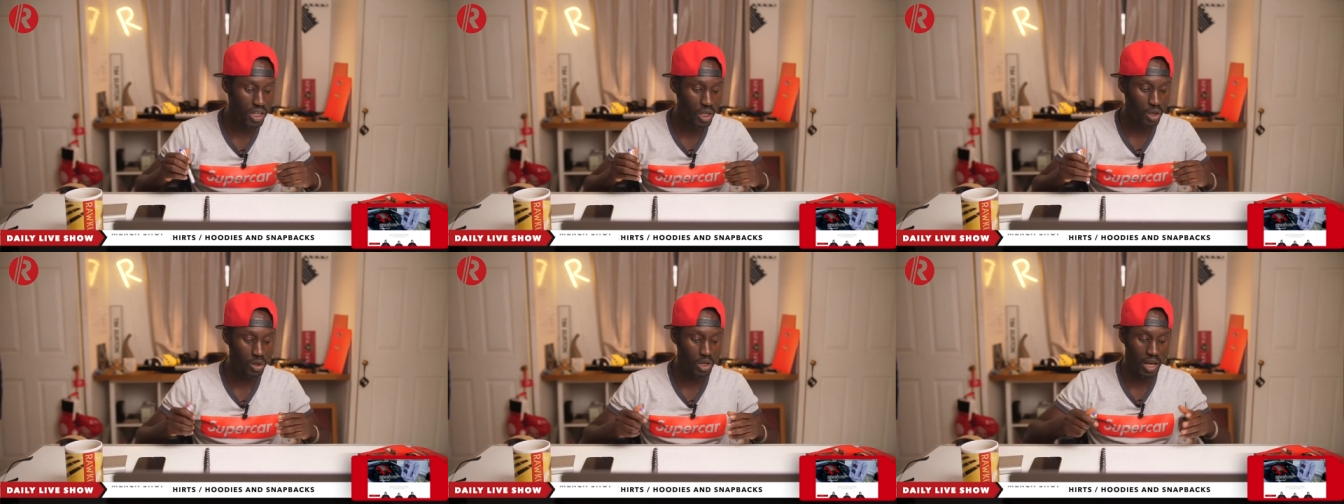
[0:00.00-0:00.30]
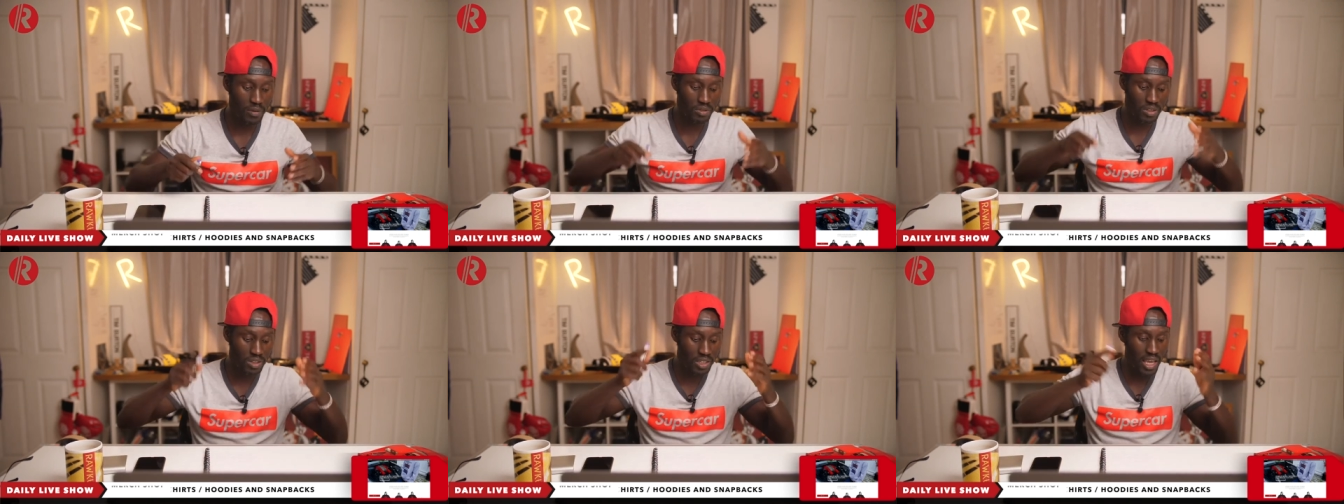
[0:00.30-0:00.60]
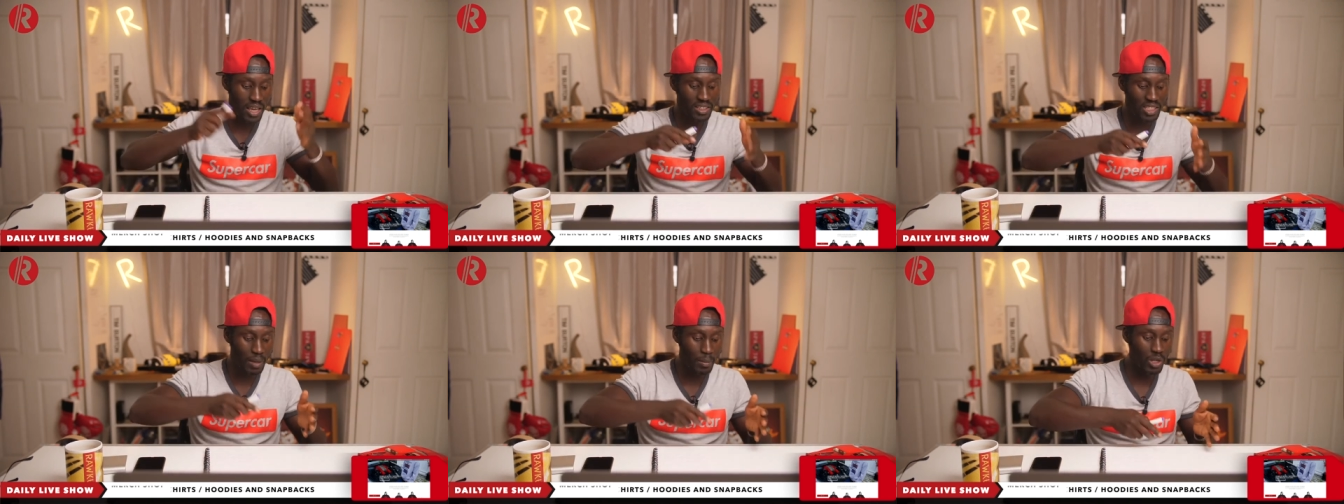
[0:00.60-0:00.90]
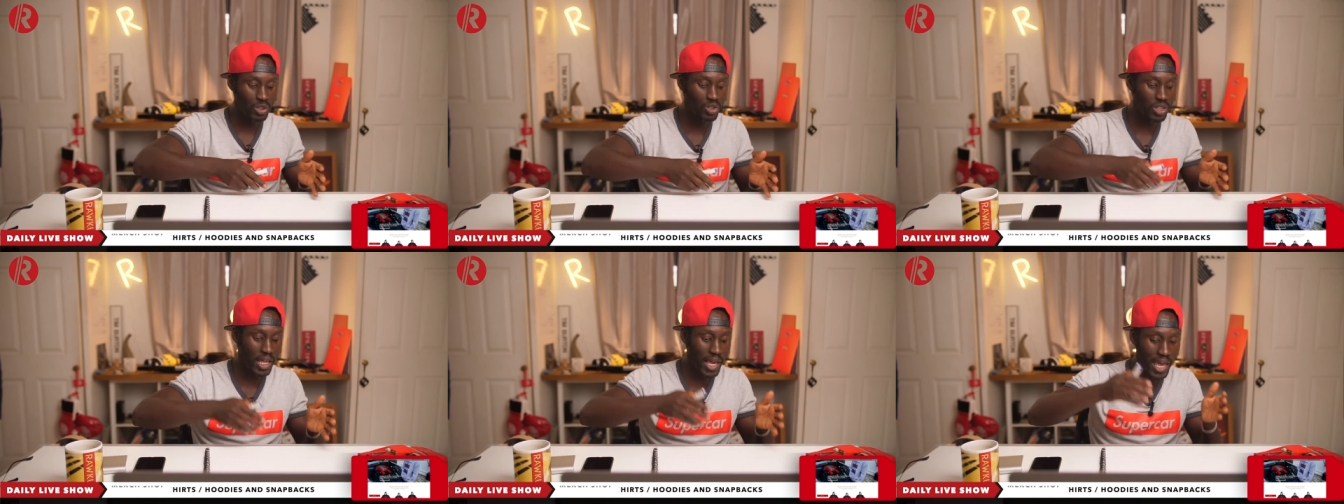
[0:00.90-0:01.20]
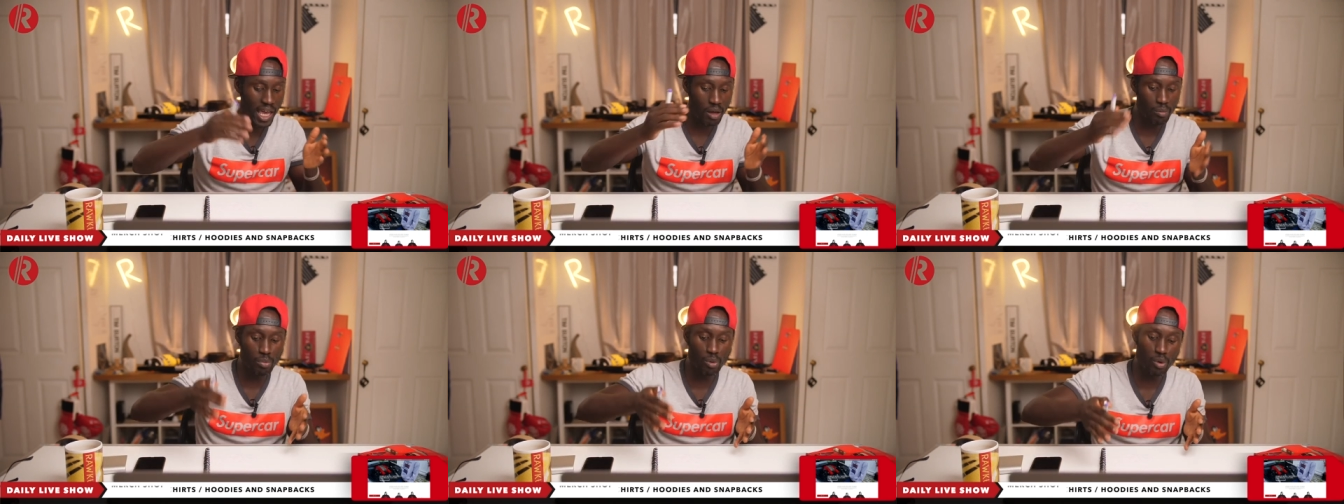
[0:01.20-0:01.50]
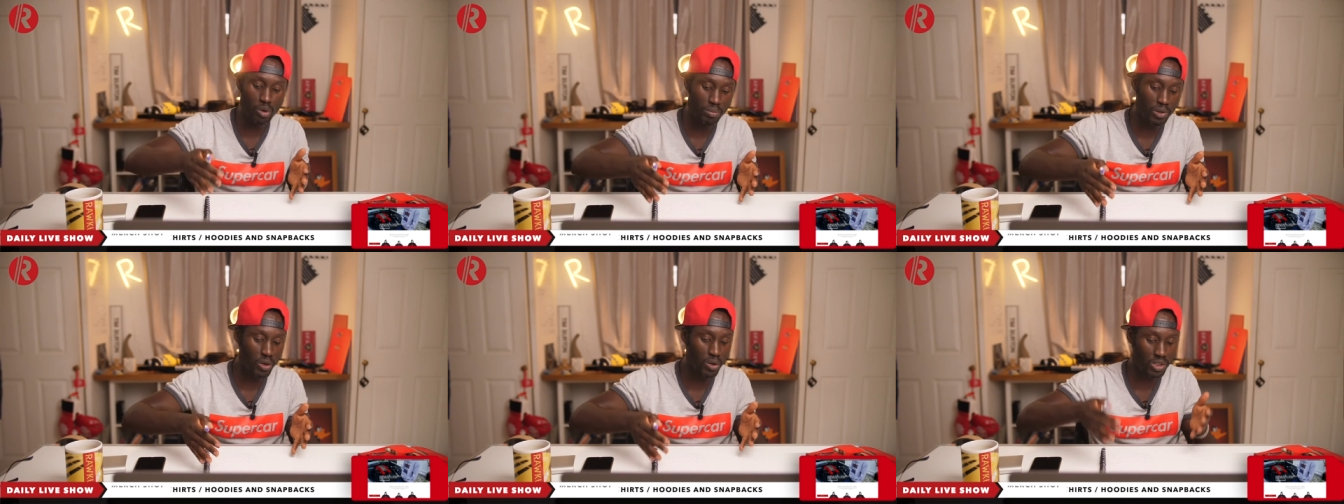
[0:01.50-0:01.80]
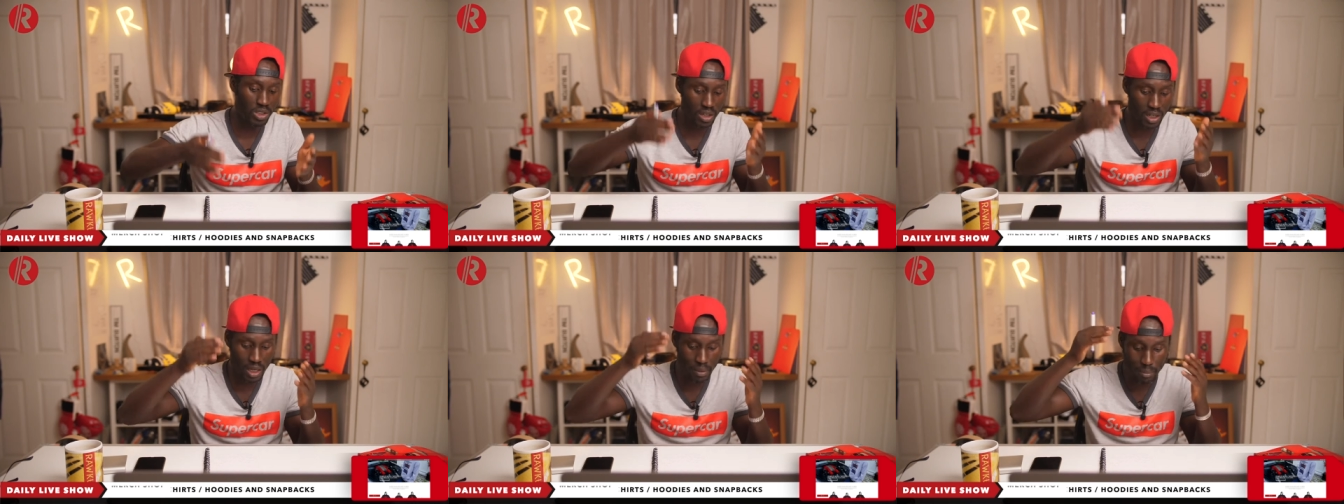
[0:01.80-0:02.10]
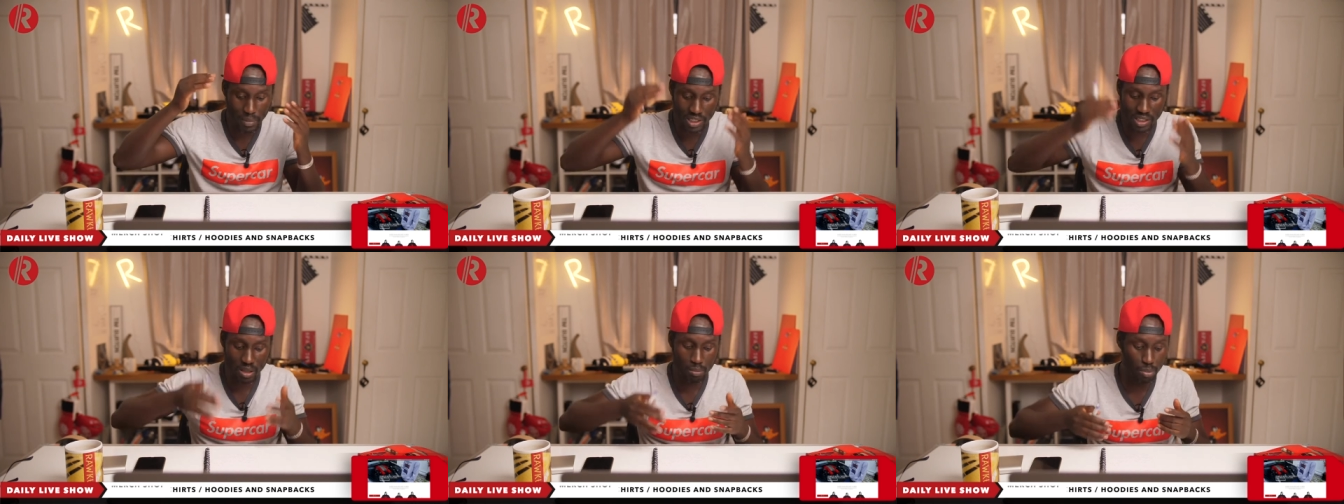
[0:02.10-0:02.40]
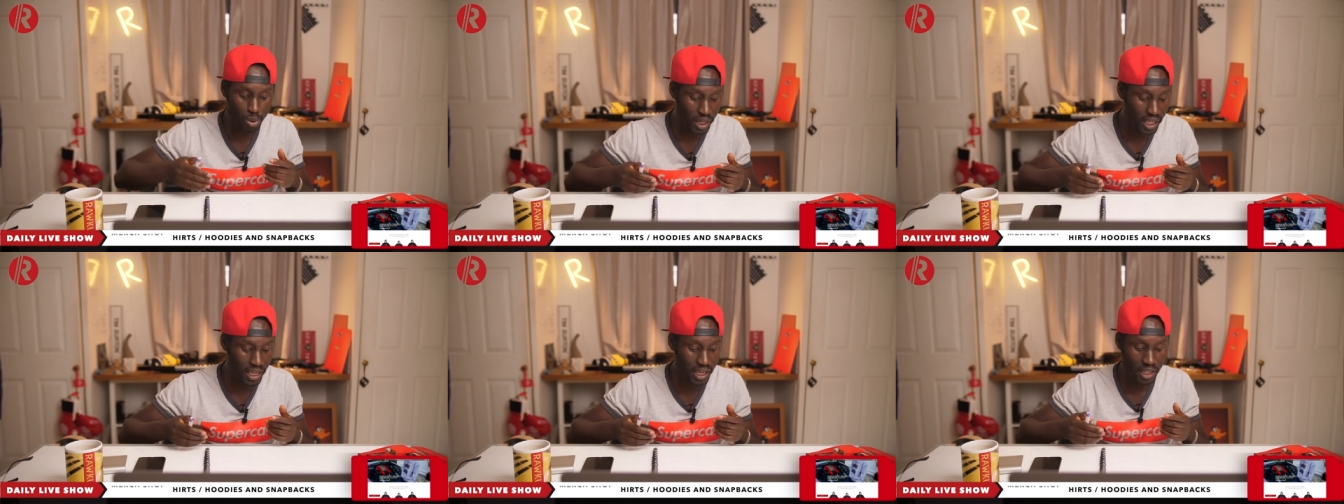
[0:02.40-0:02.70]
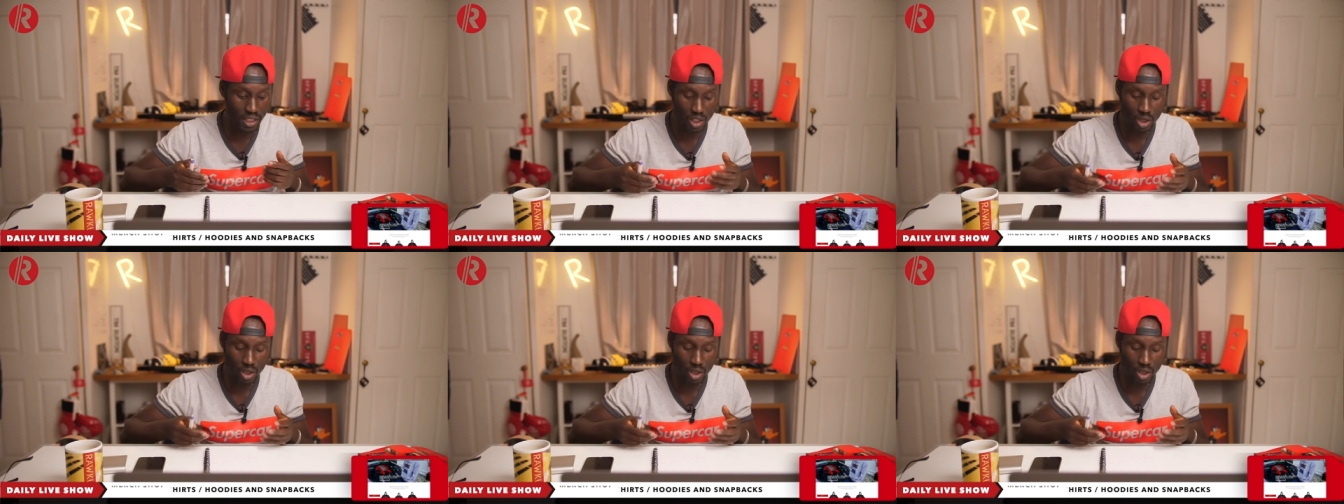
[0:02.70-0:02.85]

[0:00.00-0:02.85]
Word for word: You know, you have to take someone to the airport because they're gonna miss the plane.